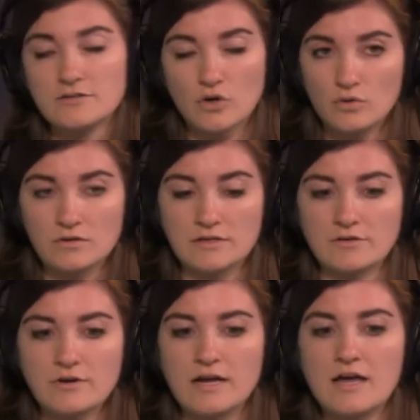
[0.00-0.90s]
totally
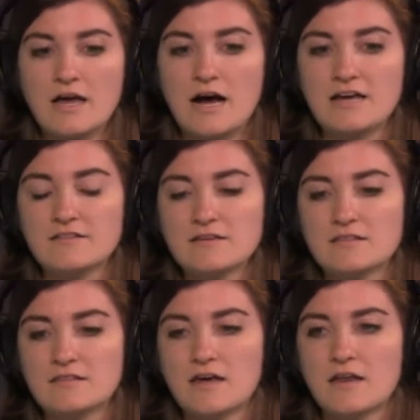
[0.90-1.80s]
agree. Mm-hmm. I think
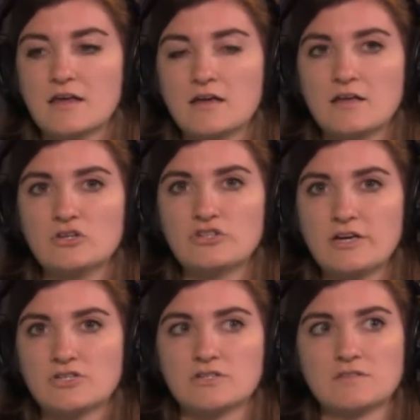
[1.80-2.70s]
that
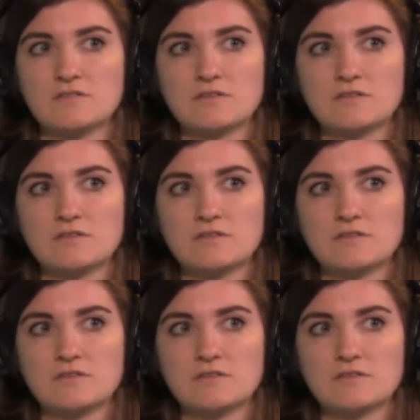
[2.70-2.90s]
Jake just